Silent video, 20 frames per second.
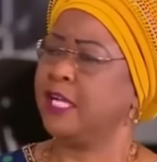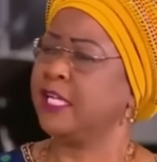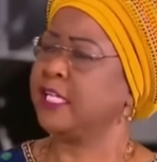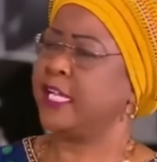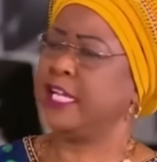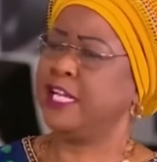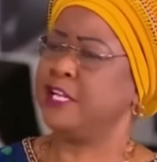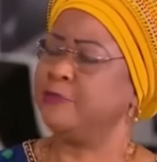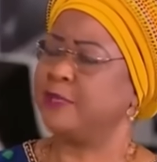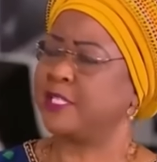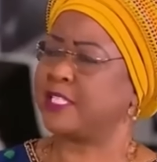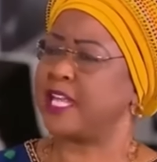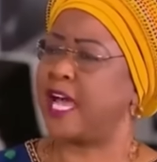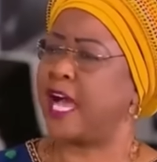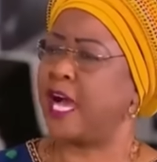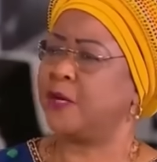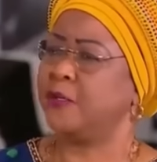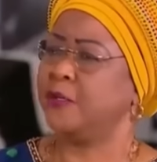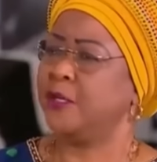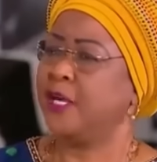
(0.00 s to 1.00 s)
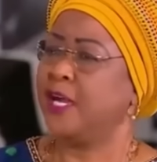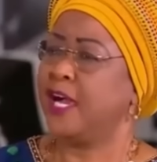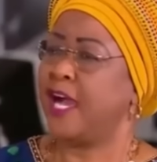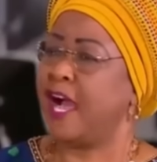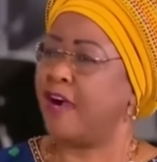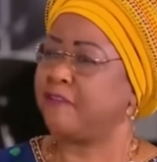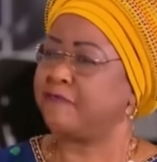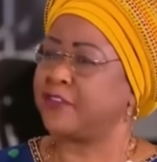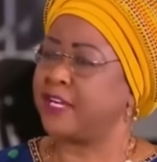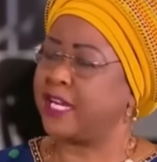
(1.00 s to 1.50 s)
Guinea-Bissau,
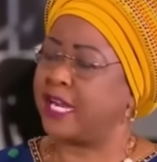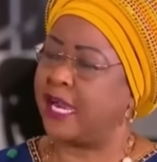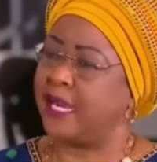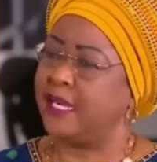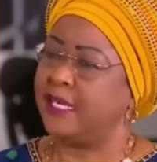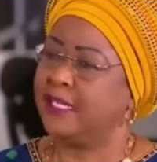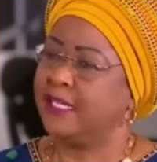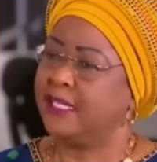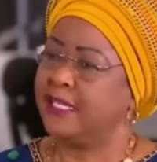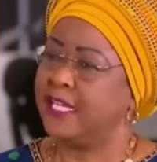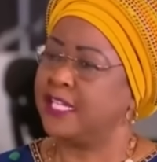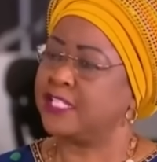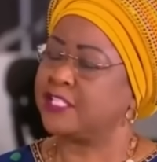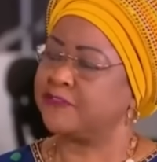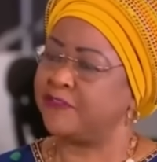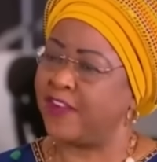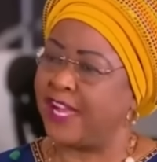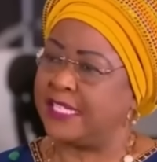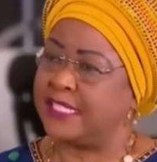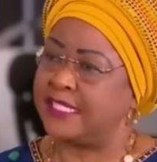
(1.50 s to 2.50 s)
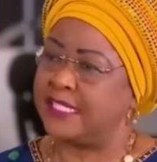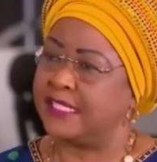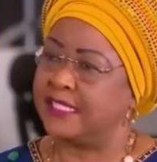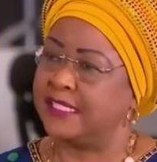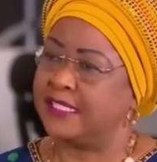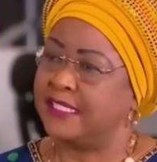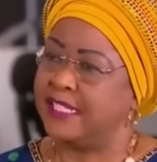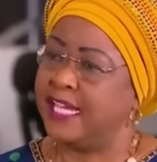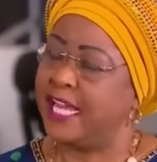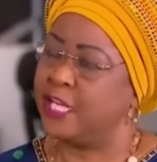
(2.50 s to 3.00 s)
Africa is fighting
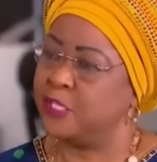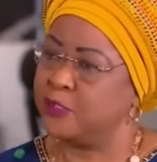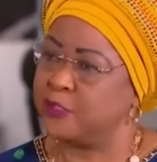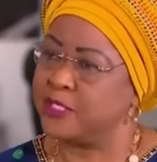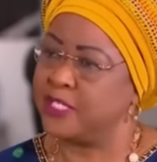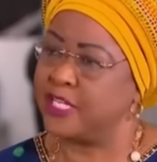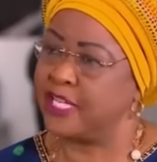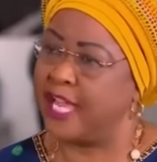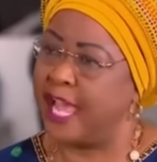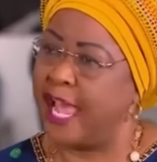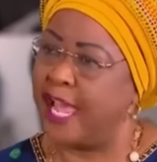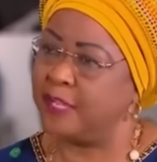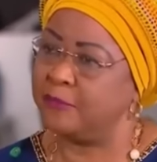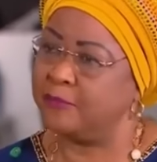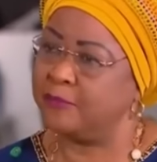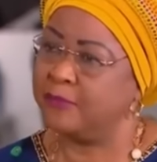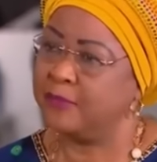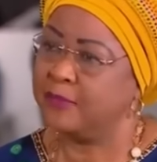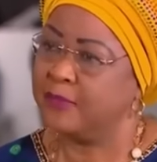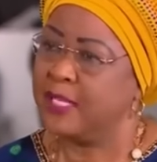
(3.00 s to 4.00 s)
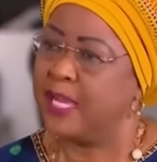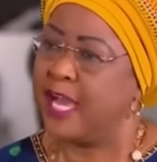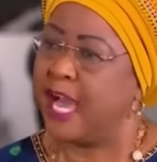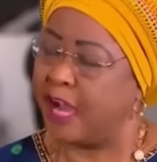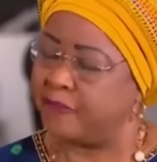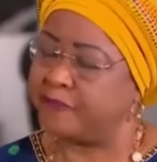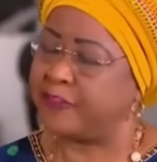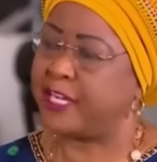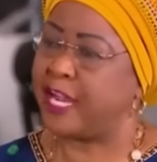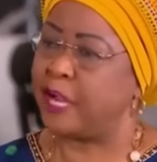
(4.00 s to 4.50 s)
a losing game.
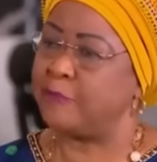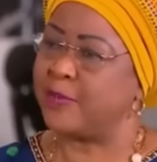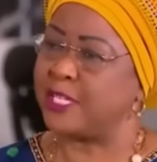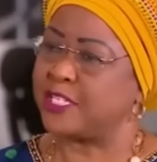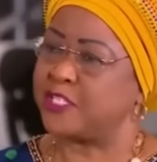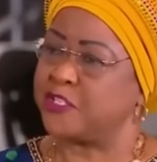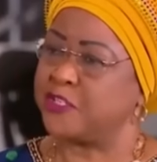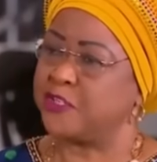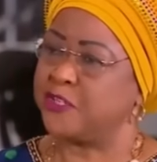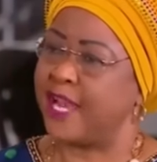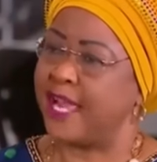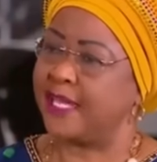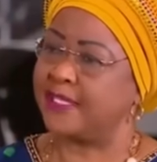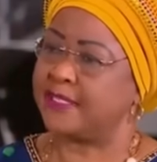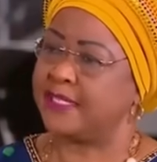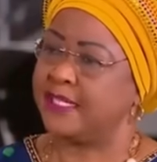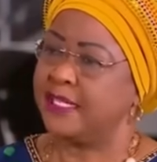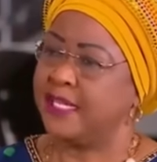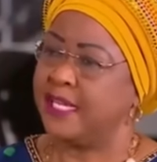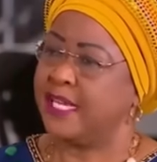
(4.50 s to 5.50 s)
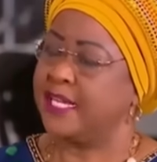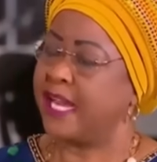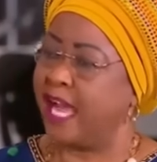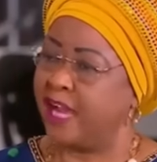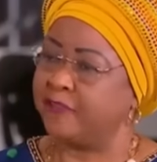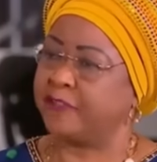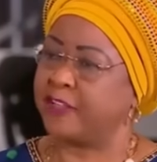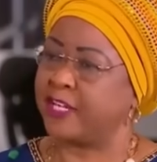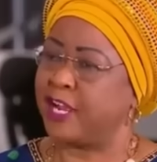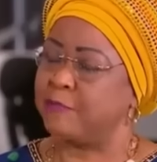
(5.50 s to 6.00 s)
Africa must unite, and
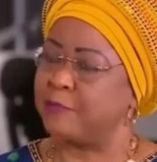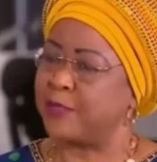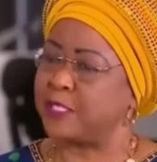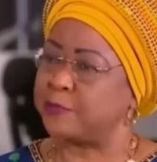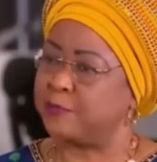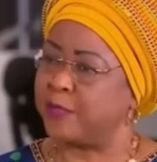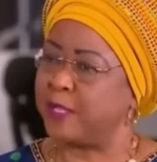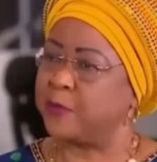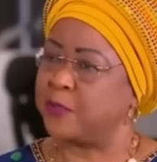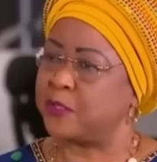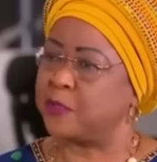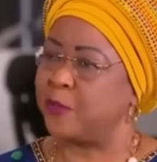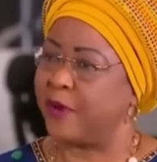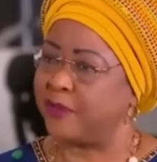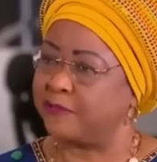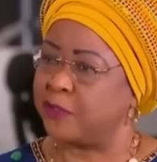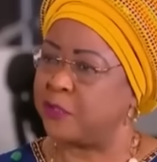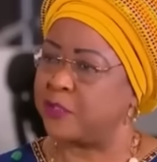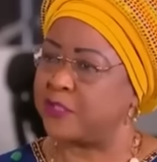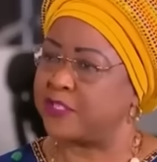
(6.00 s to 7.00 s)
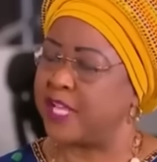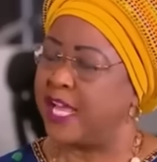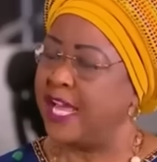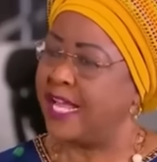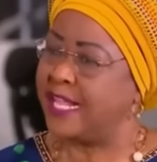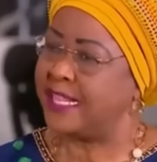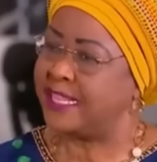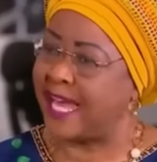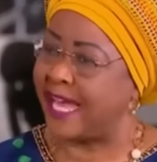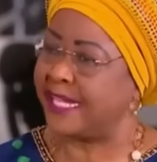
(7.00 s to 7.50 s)
Africa must speak with one voice.
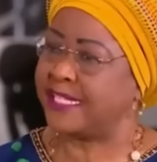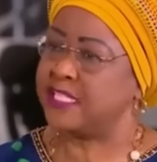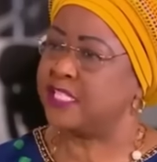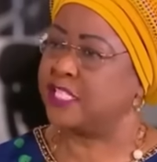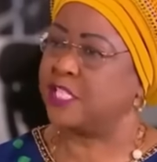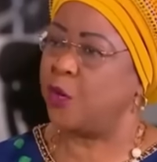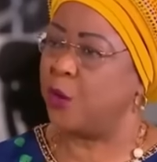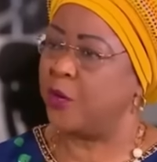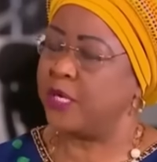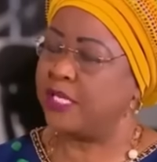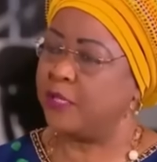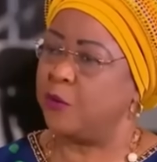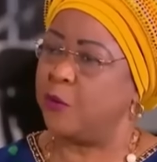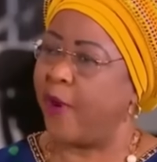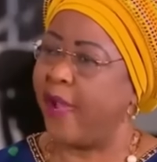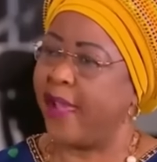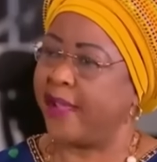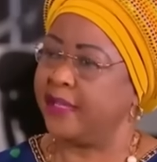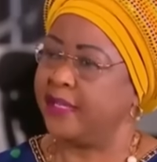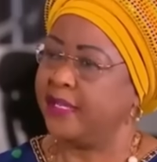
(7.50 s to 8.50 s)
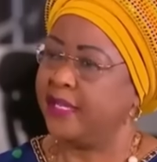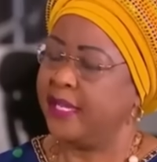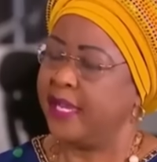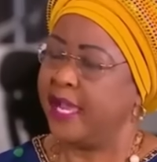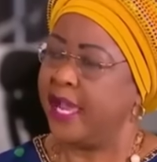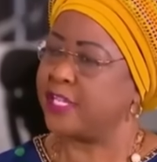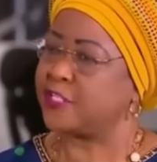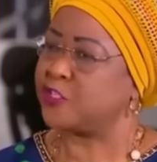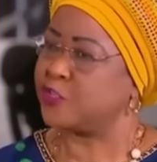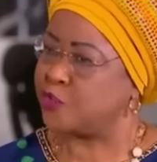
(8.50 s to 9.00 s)
That is the only way
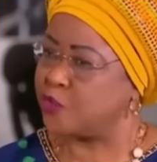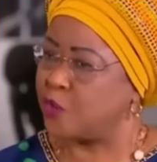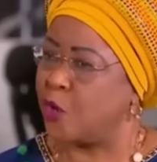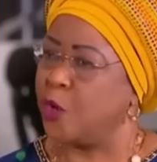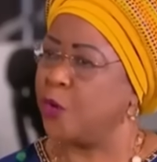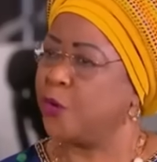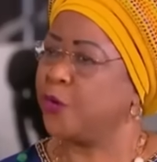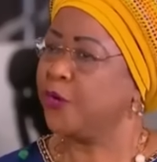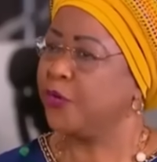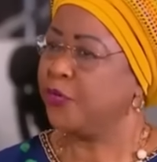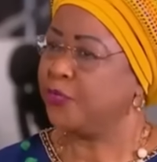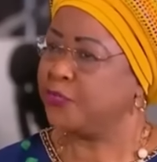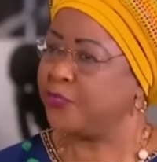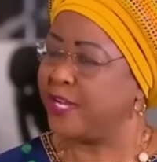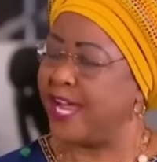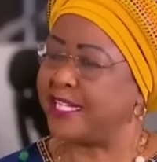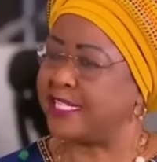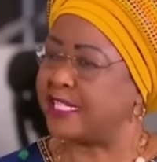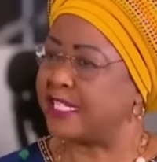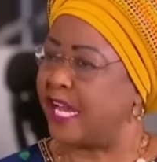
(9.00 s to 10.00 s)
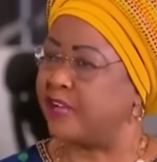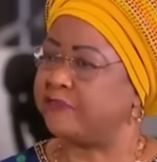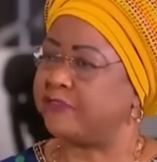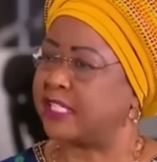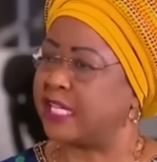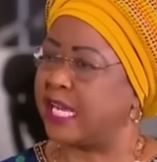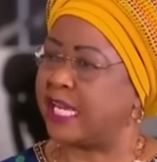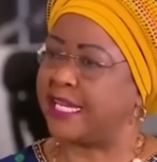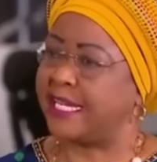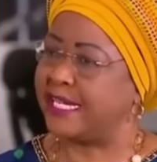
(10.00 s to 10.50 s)
a strong, united
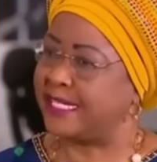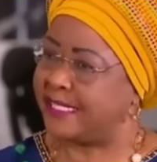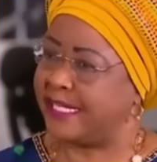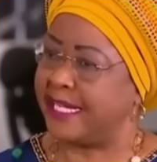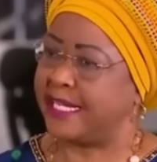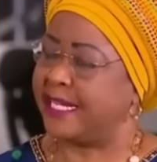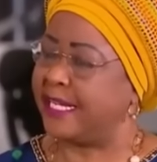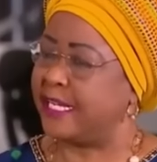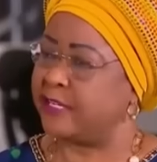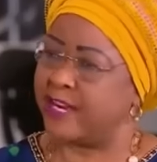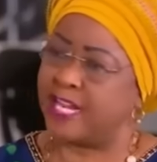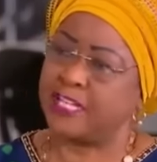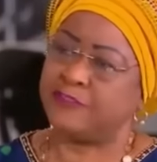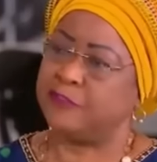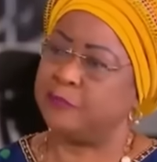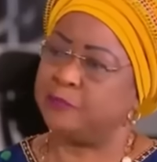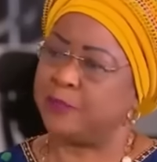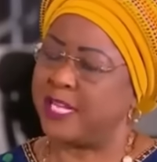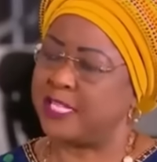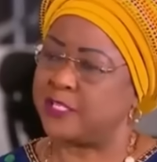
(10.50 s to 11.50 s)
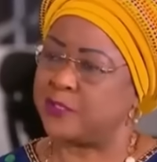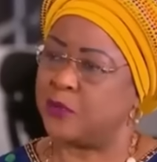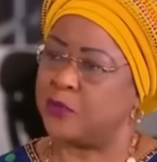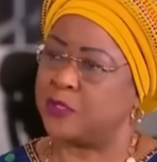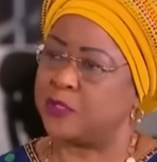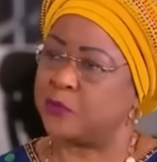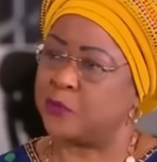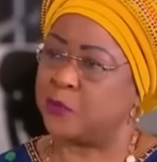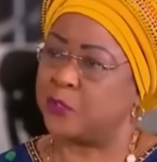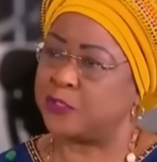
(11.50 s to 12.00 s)
Africa can take a rightful place
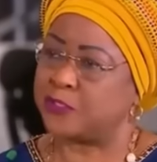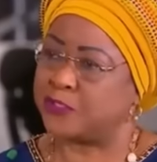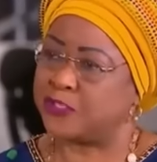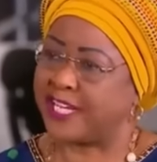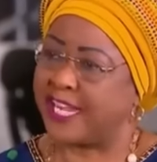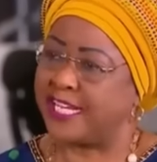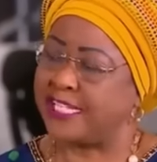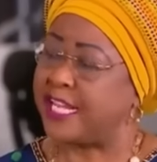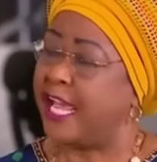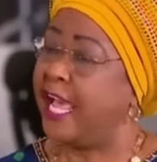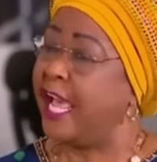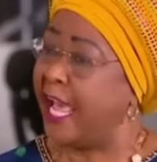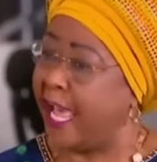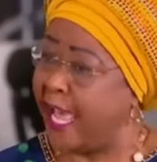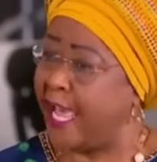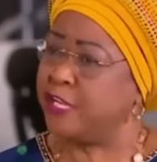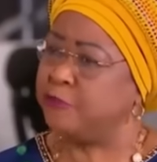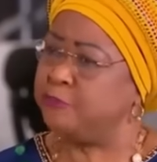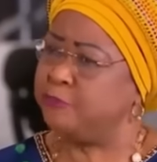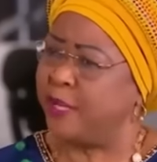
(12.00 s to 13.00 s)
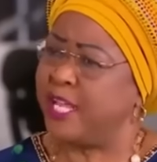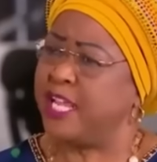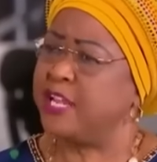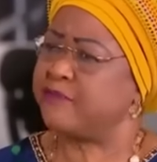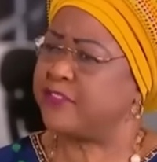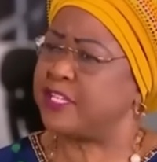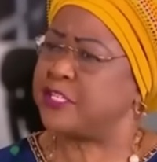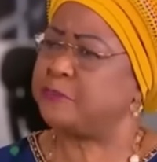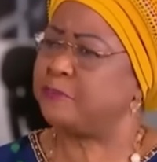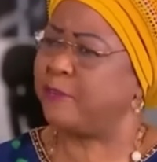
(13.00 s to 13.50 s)
on the world stage and be
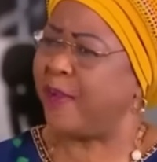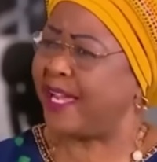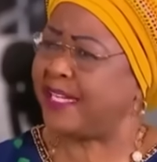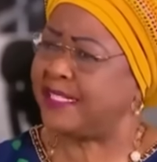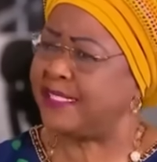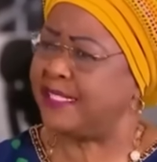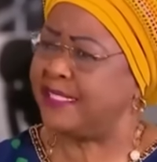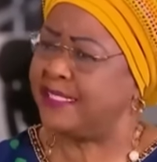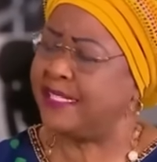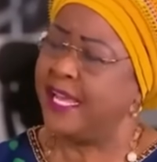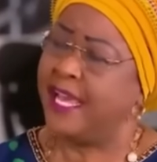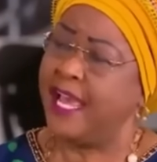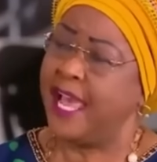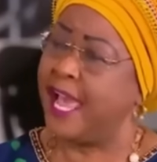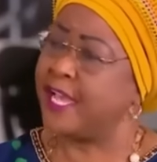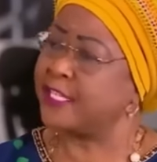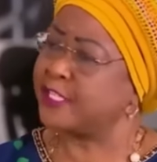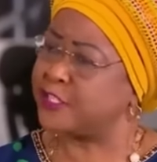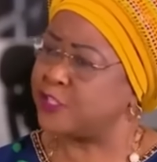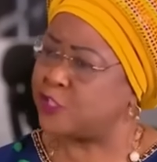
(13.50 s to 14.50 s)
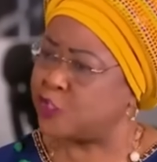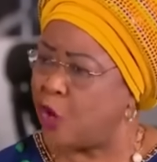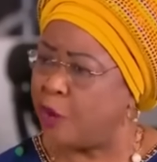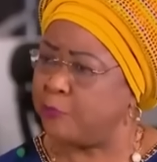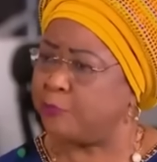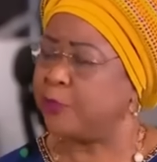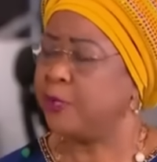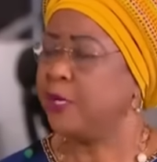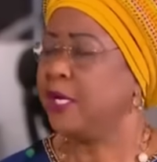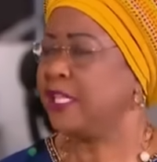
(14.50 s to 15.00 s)
respected and stop
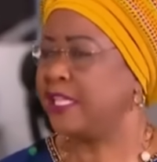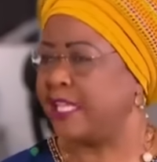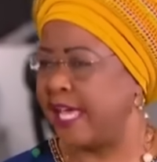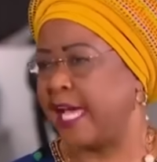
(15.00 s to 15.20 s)
the